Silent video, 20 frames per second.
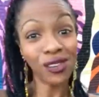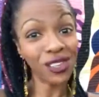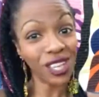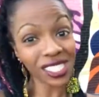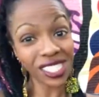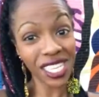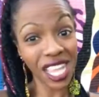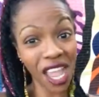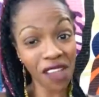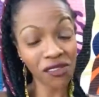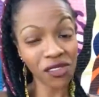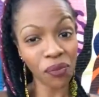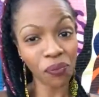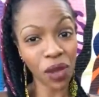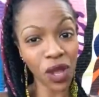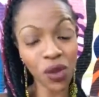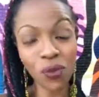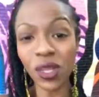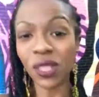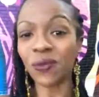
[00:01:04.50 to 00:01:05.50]
who doesn't have an
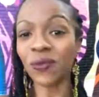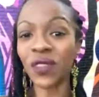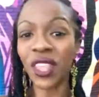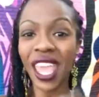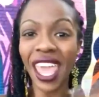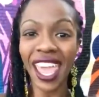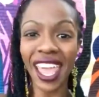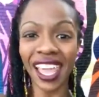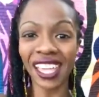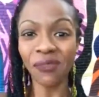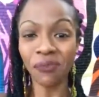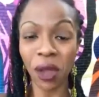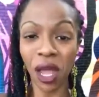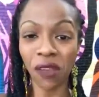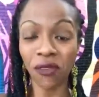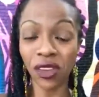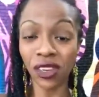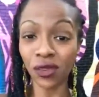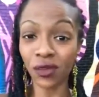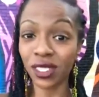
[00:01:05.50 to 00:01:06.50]
opponent. And
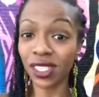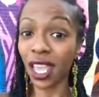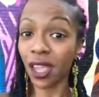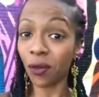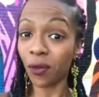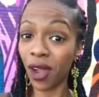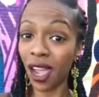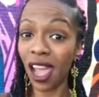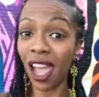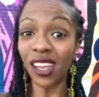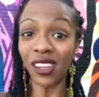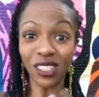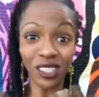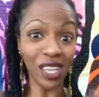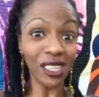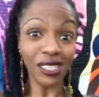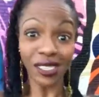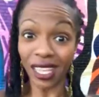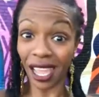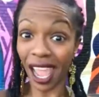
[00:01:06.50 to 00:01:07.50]
Paul Felder was like, wow,
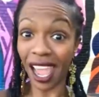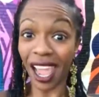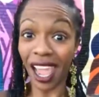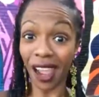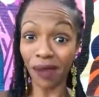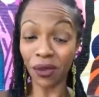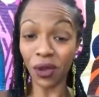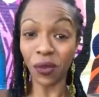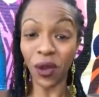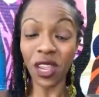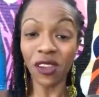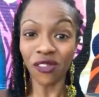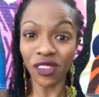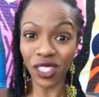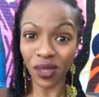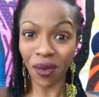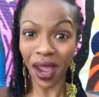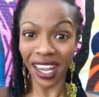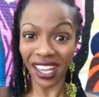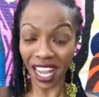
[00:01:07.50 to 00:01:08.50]
I've been waiting for
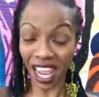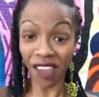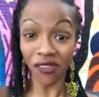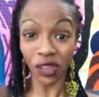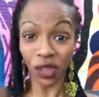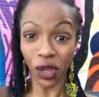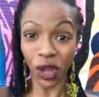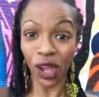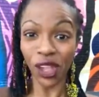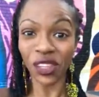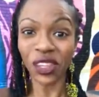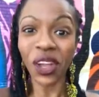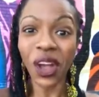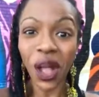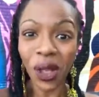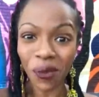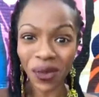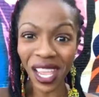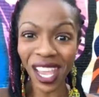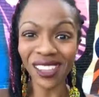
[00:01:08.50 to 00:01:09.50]
somebody to have the gall to
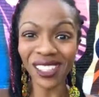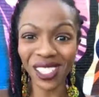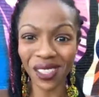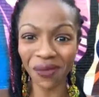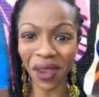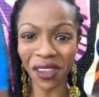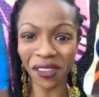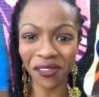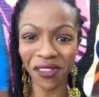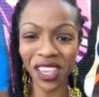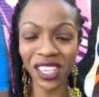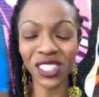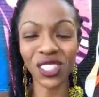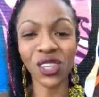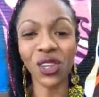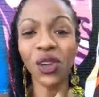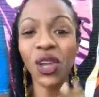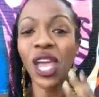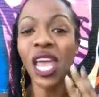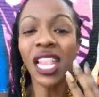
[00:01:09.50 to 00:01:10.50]
call me out to my face.
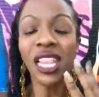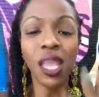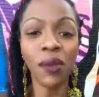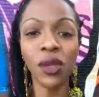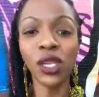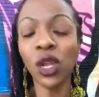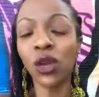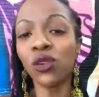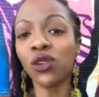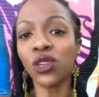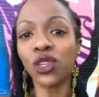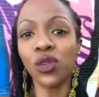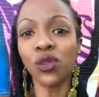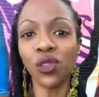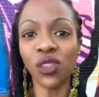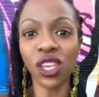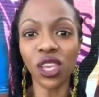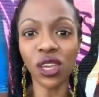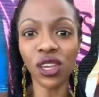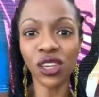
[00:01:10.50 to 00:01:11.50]
So let me know who you
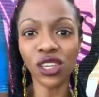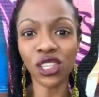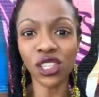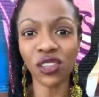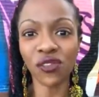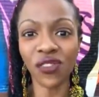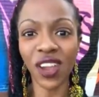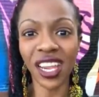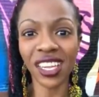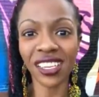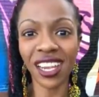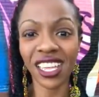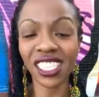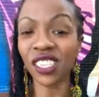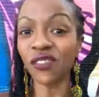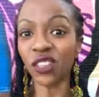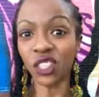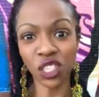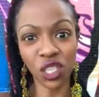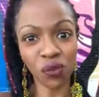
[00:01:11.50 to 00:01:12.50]
think Hooker should fight
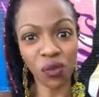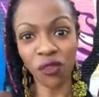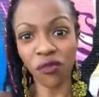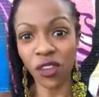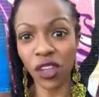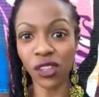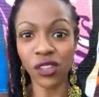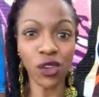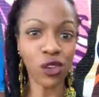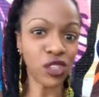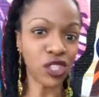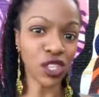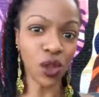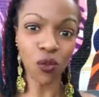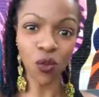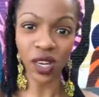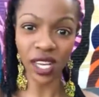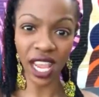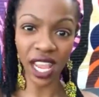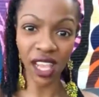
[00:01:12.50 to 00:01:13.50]
next, if it should be Felder or
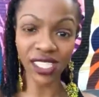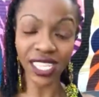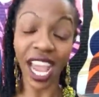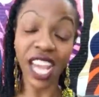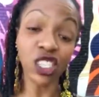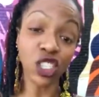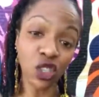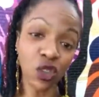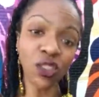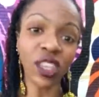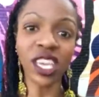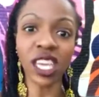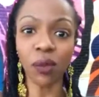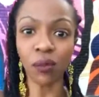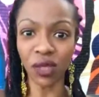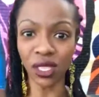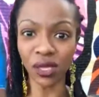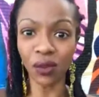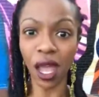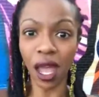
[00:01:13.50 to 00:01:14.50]
someone else. I do think
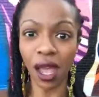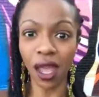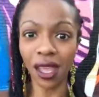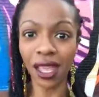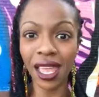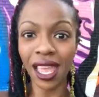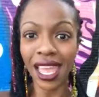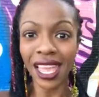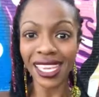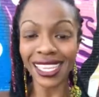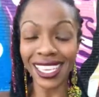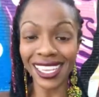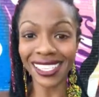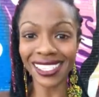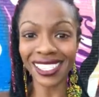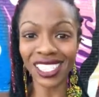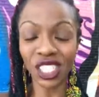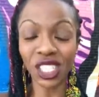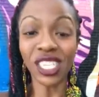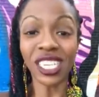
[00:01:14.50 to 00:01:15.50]
he uh,
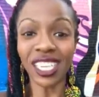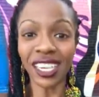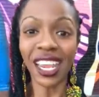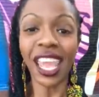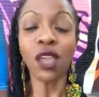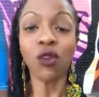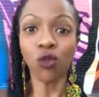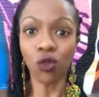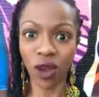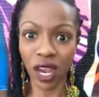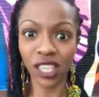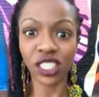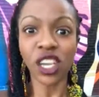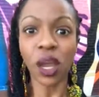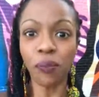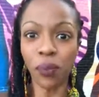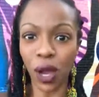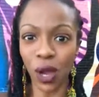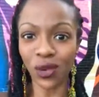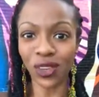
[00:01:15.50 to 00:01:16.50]
gets should get a
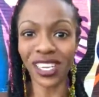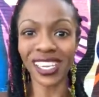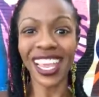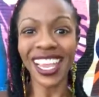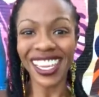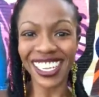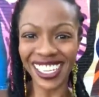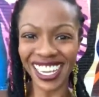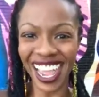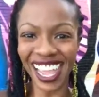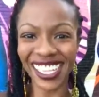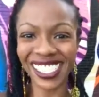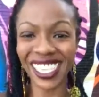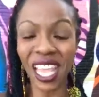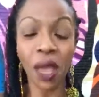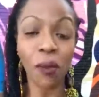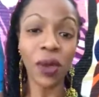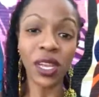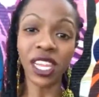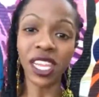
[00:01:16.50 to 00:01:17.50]
ranked opponent
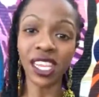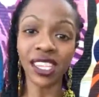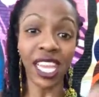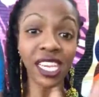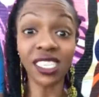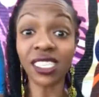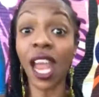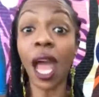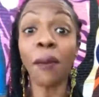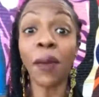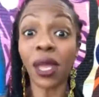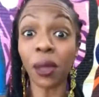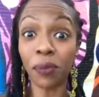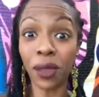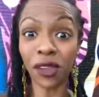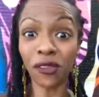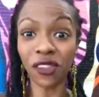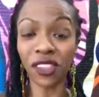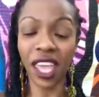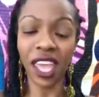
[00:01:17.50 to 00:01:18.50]
next. But again, I did not make a
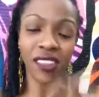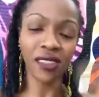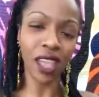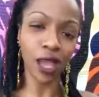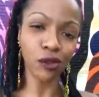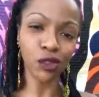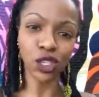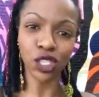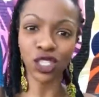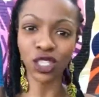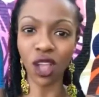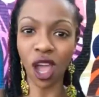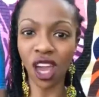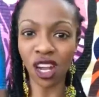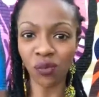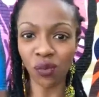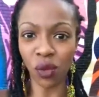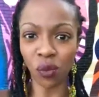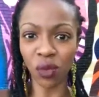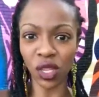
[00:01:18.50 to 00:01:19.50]
pick for that. That was just an
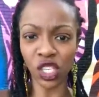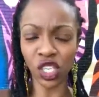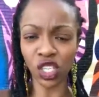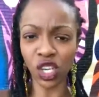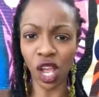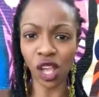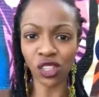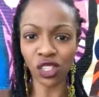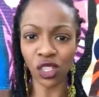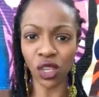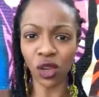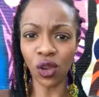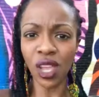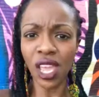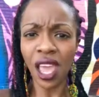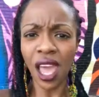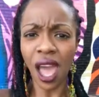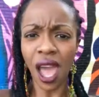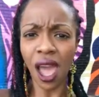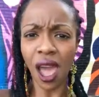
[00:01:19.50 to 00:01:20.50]
honorable mention. Also,
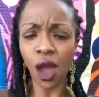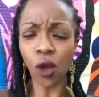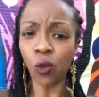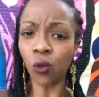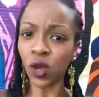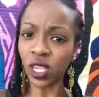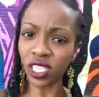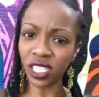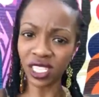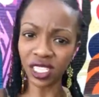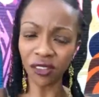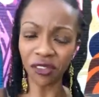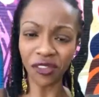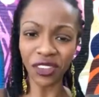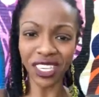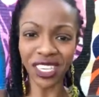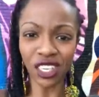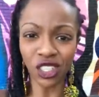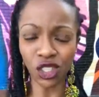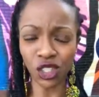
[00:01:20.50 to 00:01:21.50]
uh, Willis
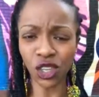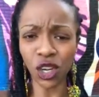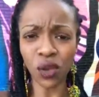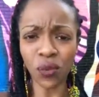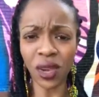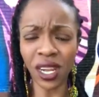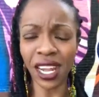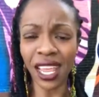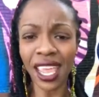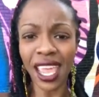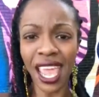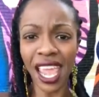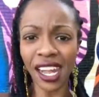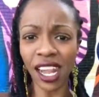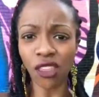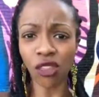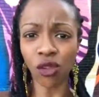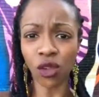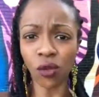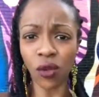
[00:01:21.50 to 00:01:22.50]
defeated Sherman
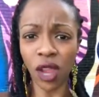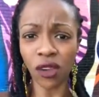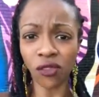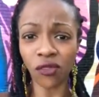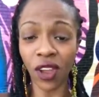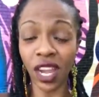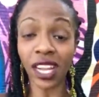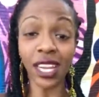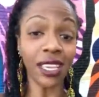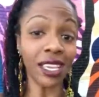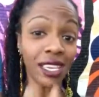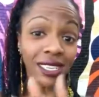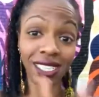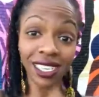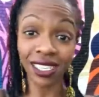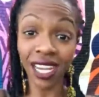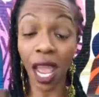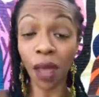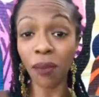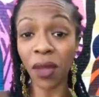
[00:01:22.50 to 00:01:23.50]
in a three-round fight. Again,
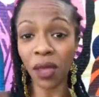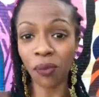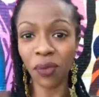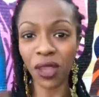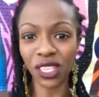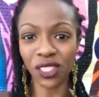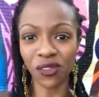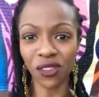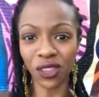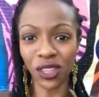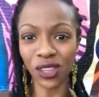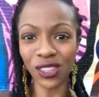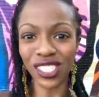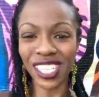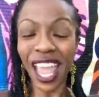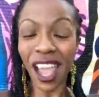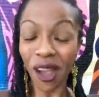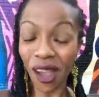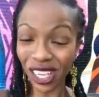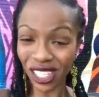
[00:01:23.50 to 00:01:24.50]
did not make picks for
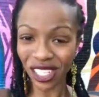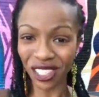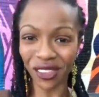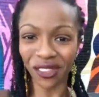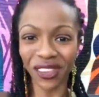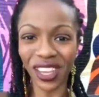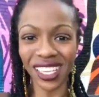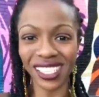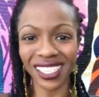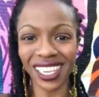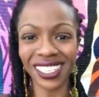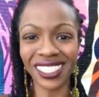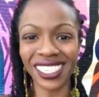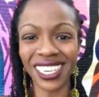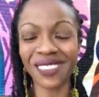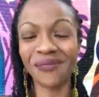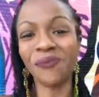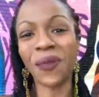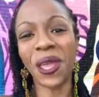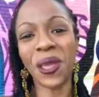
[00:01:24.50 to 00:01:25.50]
those. Now, onto the fights I
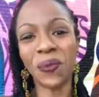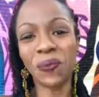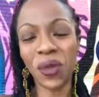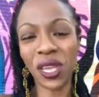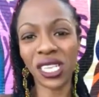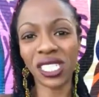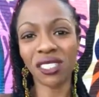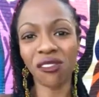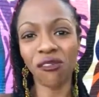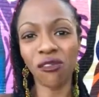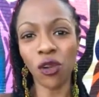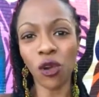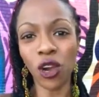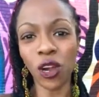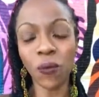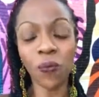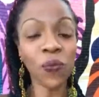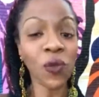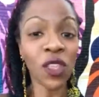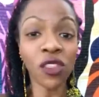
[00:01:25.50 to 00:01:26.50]
did make picks
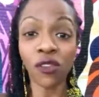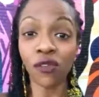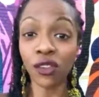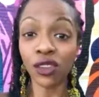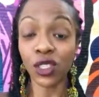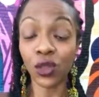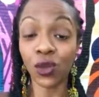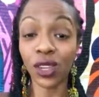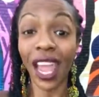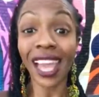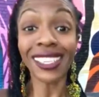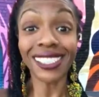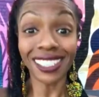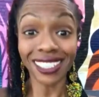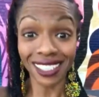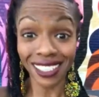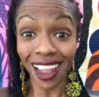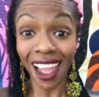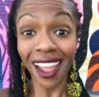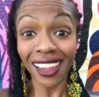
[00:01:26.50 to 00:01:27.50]
for. The first one I
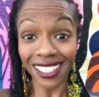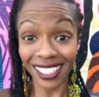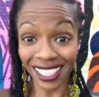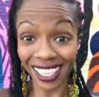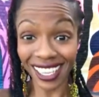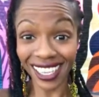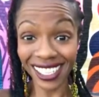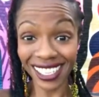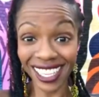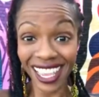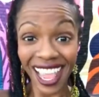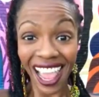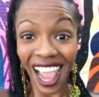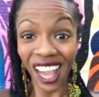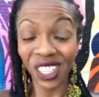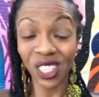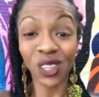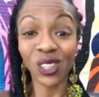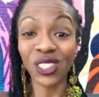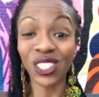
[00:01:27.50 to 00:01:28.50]
did not get.
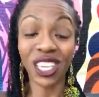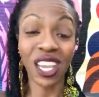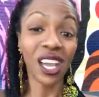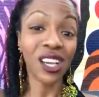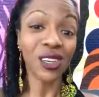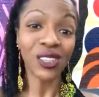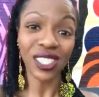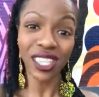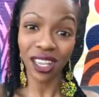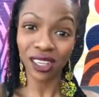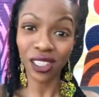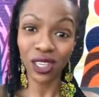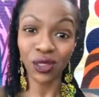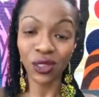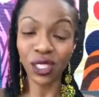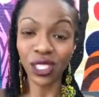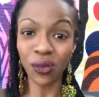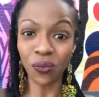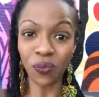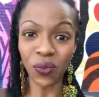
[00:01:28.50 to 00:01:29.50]
I chose Thiago
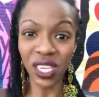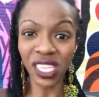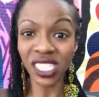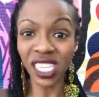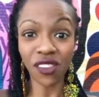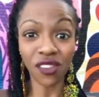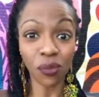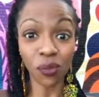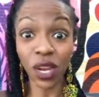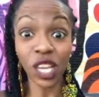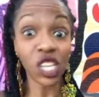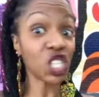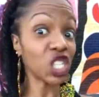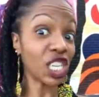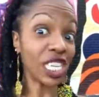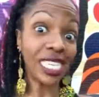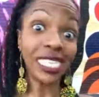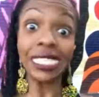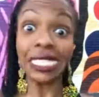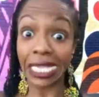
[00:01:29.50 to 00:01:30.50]
Santos to beat David Branch.
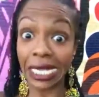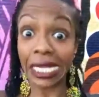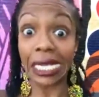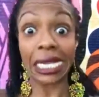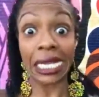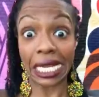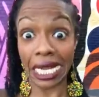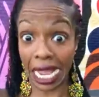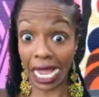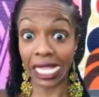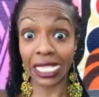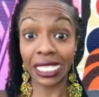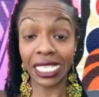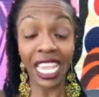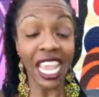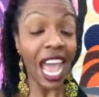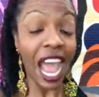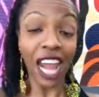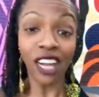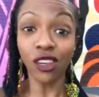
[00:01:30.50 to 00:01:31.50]
He did not.
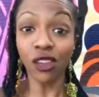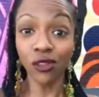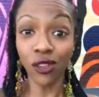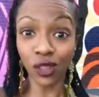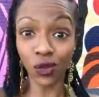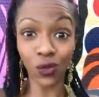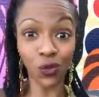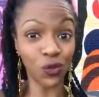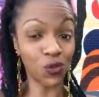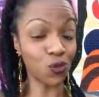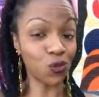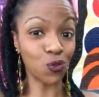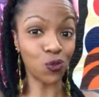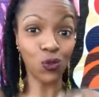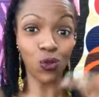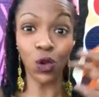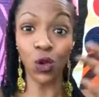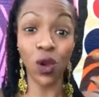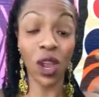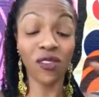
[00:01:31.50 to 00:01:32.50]
I knew this,
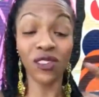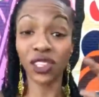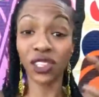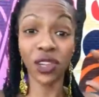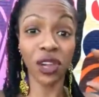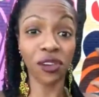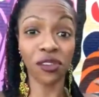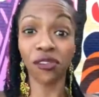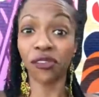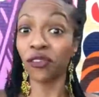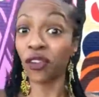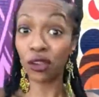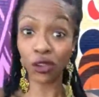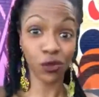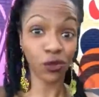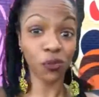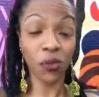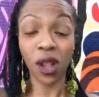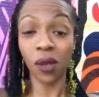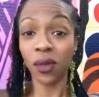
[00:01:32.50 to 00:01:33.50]
whoever started
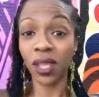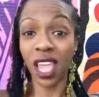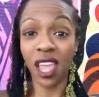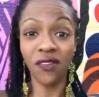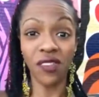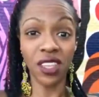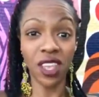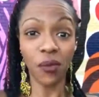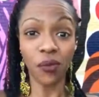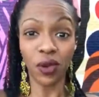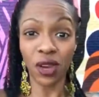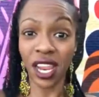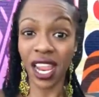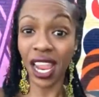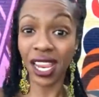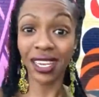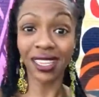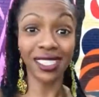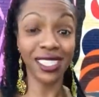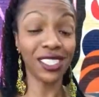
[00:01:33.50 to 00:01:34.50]
first would probably have the upper
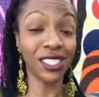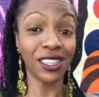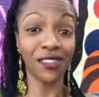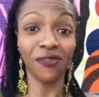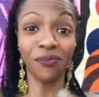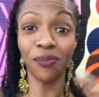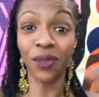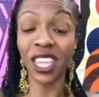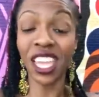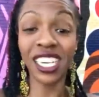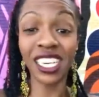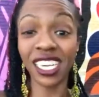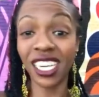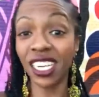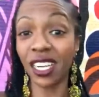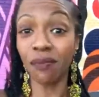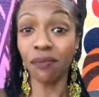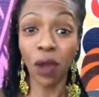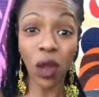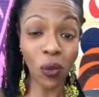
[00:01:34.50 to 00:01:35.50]
hand, and this could end at
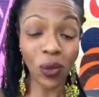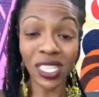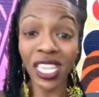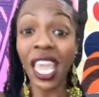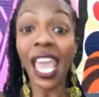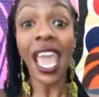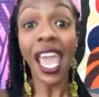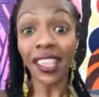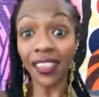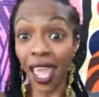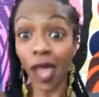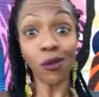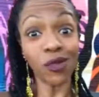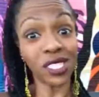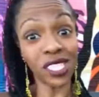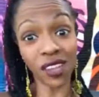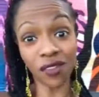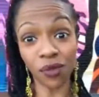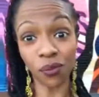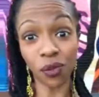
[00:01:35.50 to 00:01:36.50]
any moment, and that
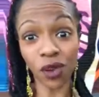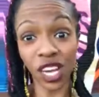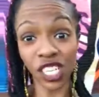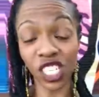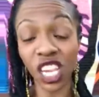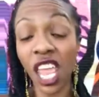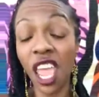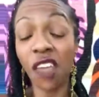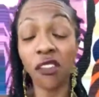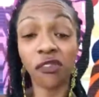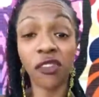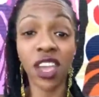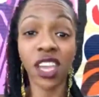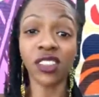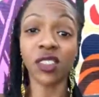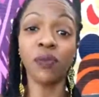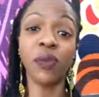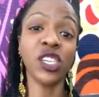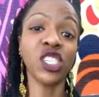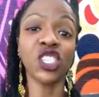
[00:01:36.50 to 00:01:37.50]
was David Branch. In
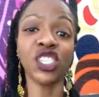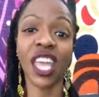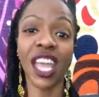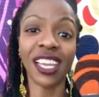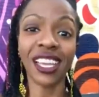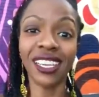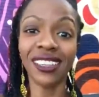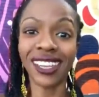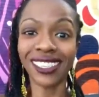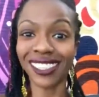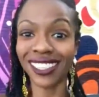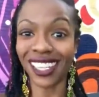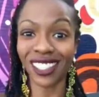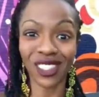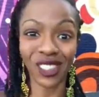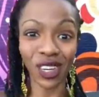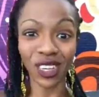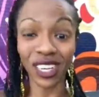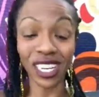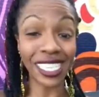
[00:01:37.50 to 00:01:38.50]
fact, the punch that connected,
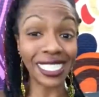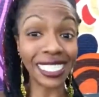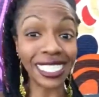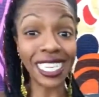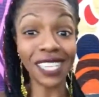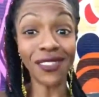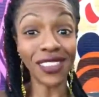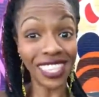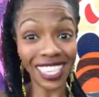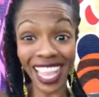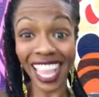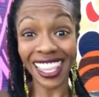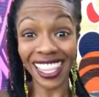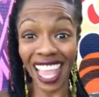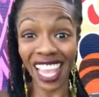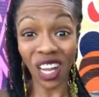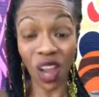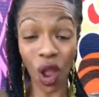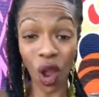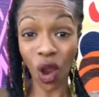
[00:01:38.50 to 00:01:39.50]
that started. It didn't even land
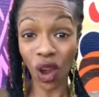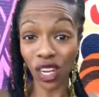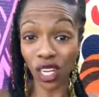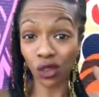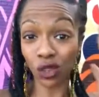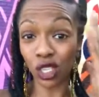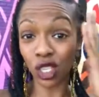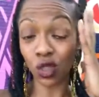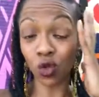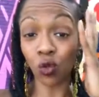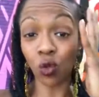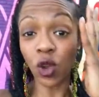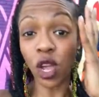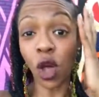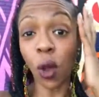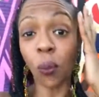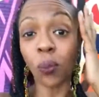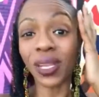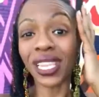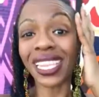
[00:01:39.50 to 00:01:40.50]
that hard. It was just
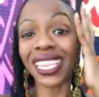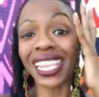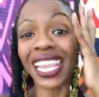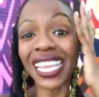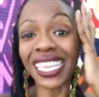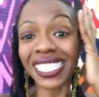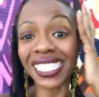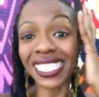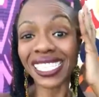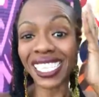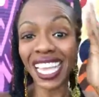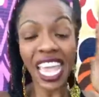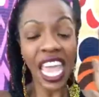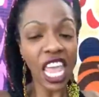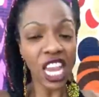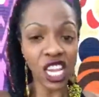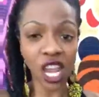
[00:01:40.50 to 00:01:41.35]
well placed.